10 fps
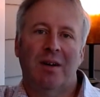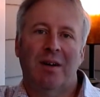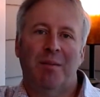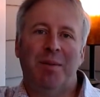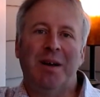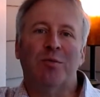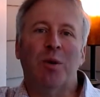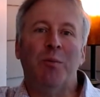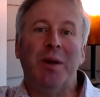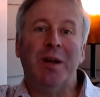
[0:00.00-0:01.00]
Because
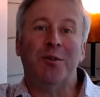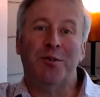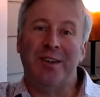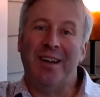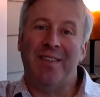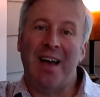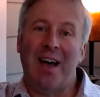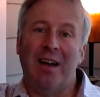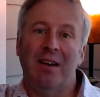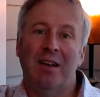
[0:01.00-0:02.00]
when we understand
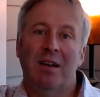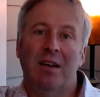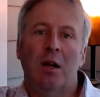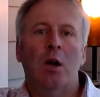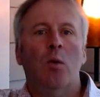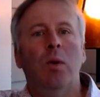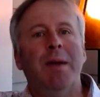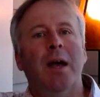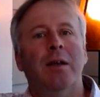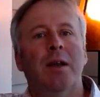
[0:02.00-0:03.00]
that, we
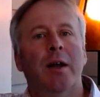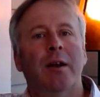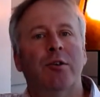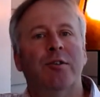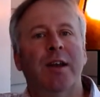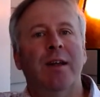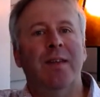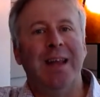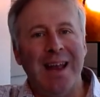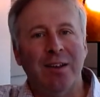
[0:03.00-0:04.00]
may not understand
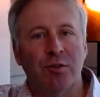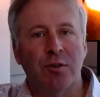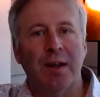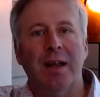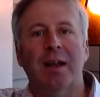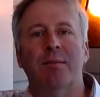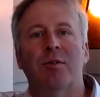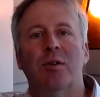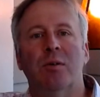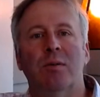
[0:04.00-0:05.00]
the answer they came
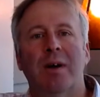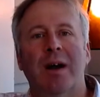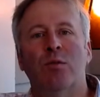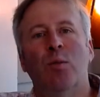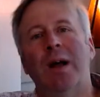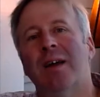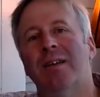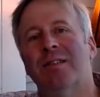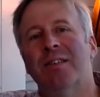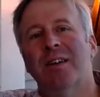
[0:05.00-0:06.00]
to, as well
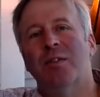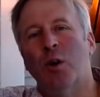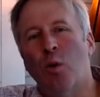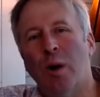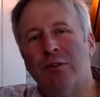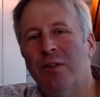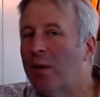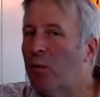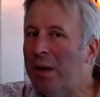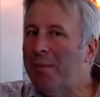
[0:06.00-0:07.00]
as the question that
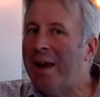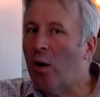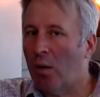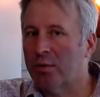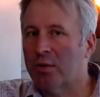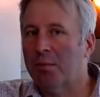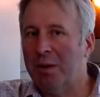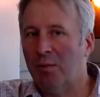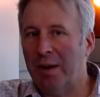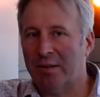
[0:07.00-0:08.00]
we may also be
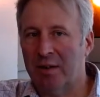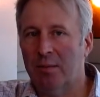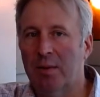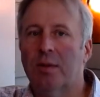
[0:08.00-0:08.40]
wrestling with.